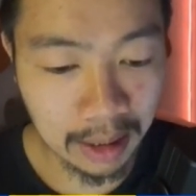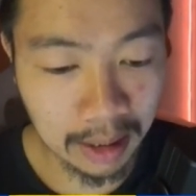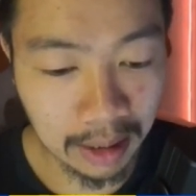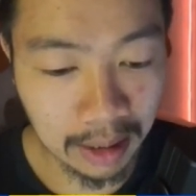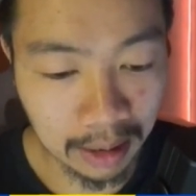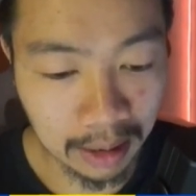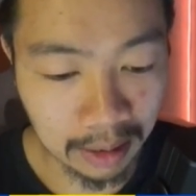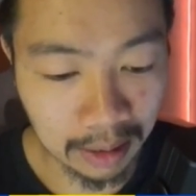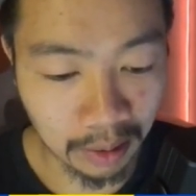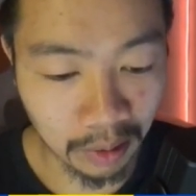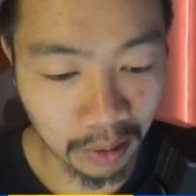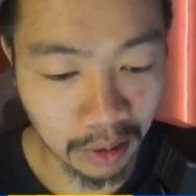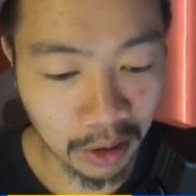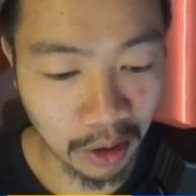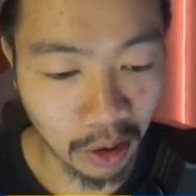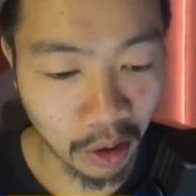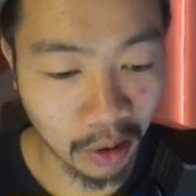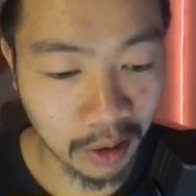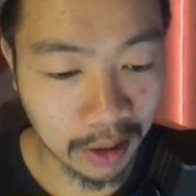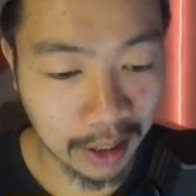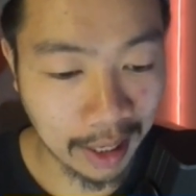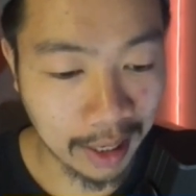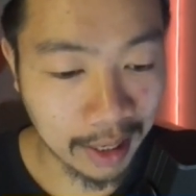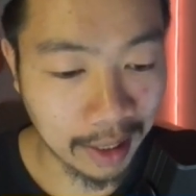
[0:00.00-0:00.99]
It's looking
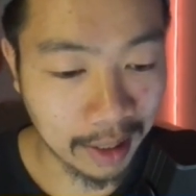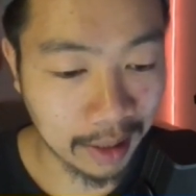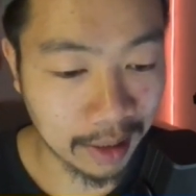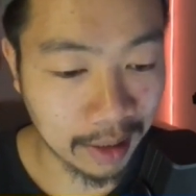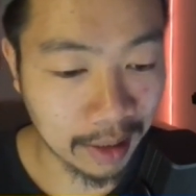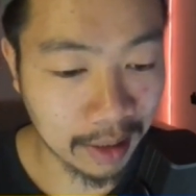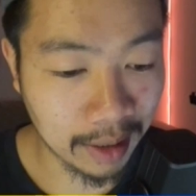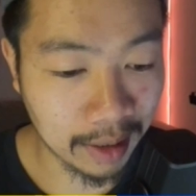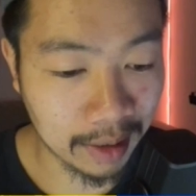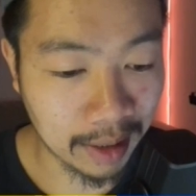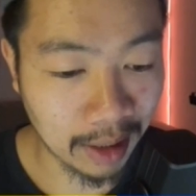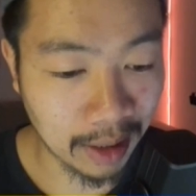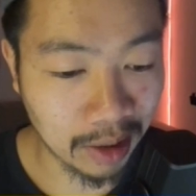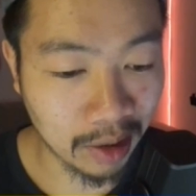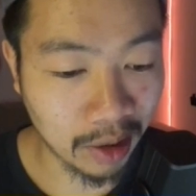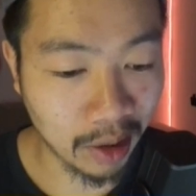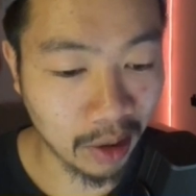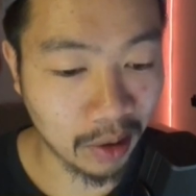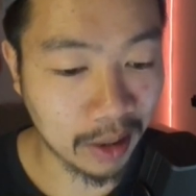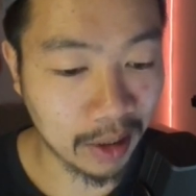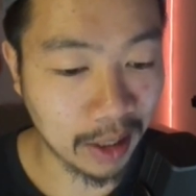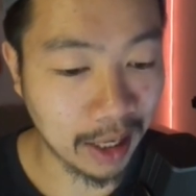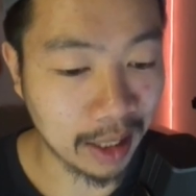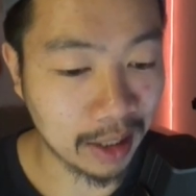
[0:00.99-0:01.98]
okay. It's actually
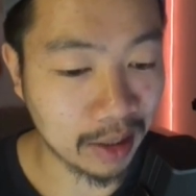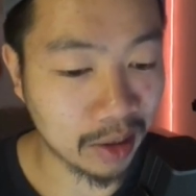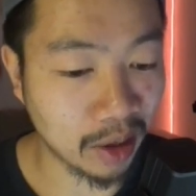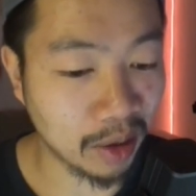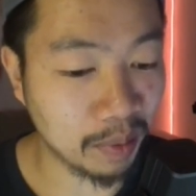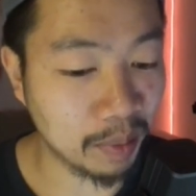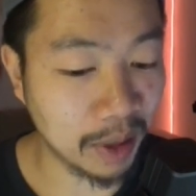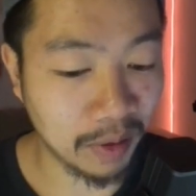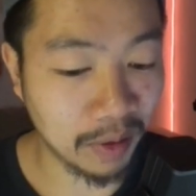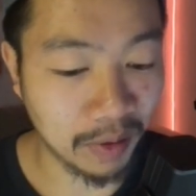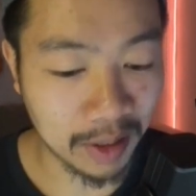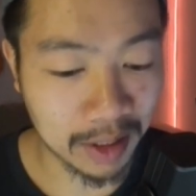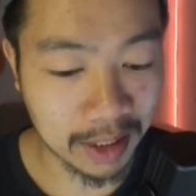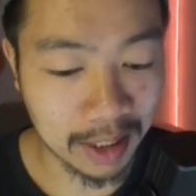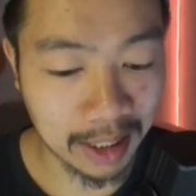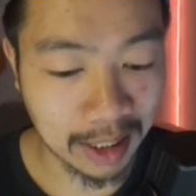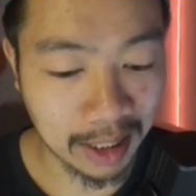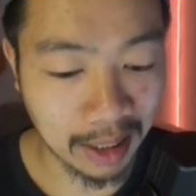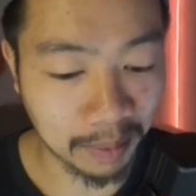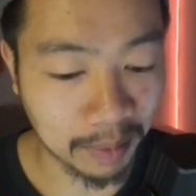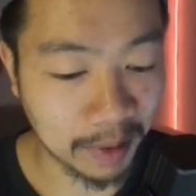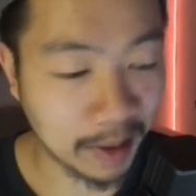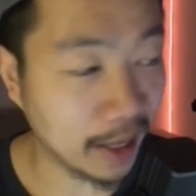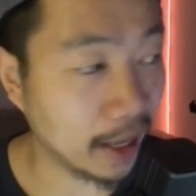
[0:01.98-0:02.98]
okay. It's got a bit of a ding
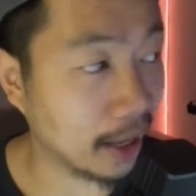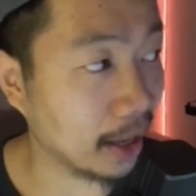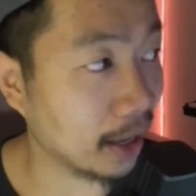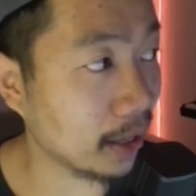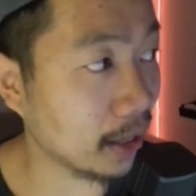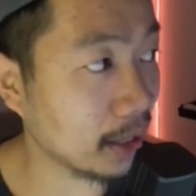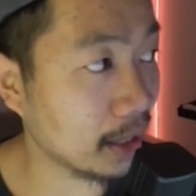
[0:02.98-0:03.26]
up there.